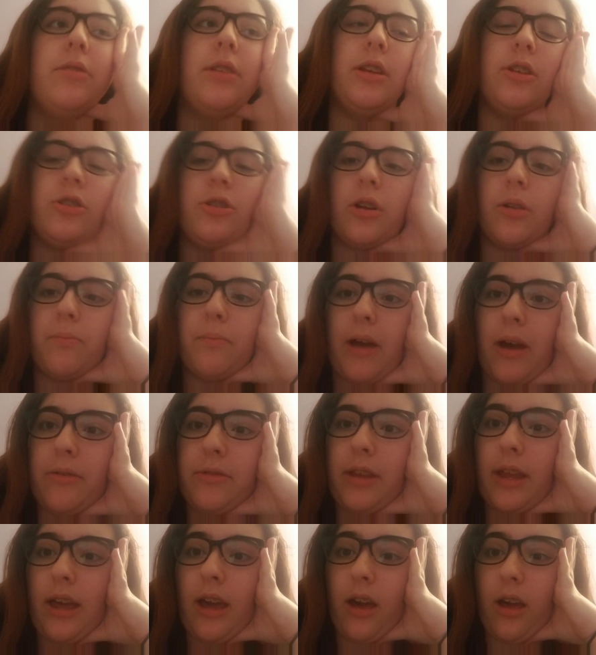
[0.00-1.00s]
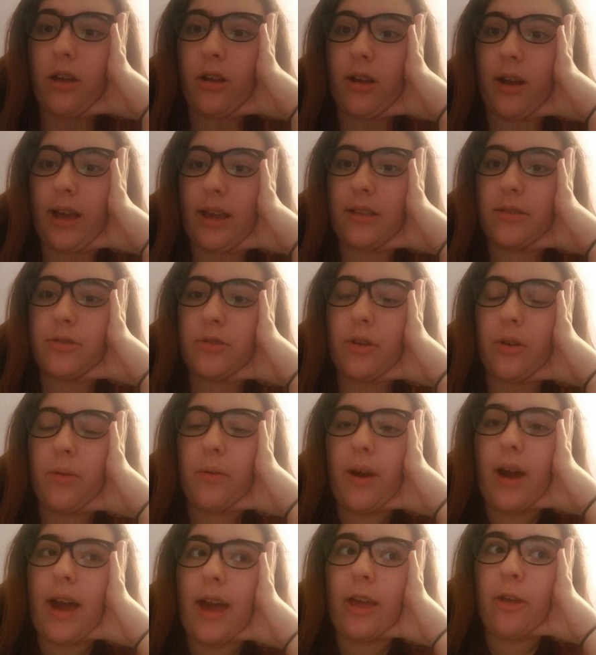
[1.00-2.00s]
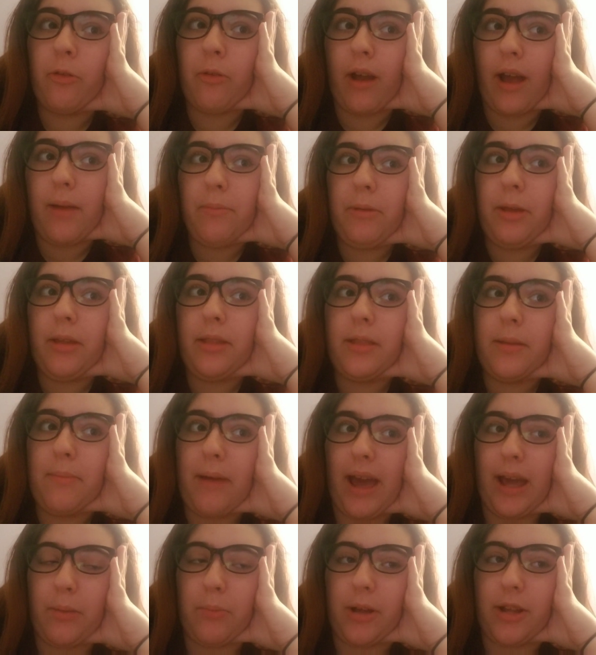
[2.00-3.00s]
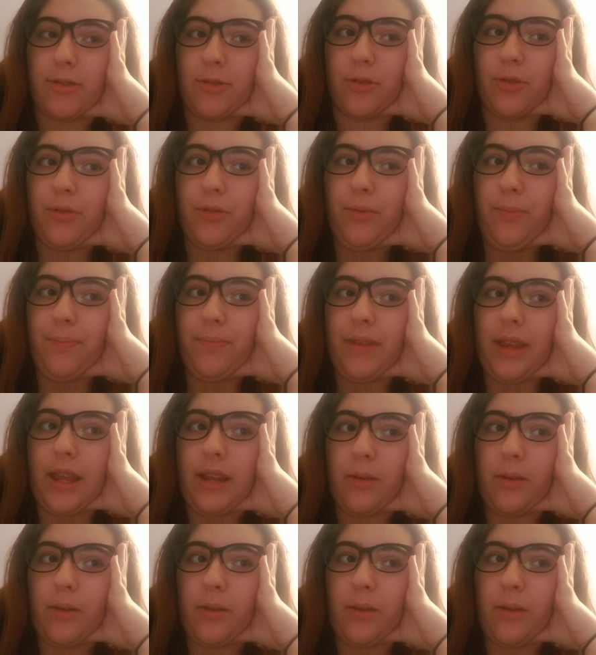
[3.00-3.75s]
I was like, sure, but I was getting hungry. So I grabbed the bag of pretzels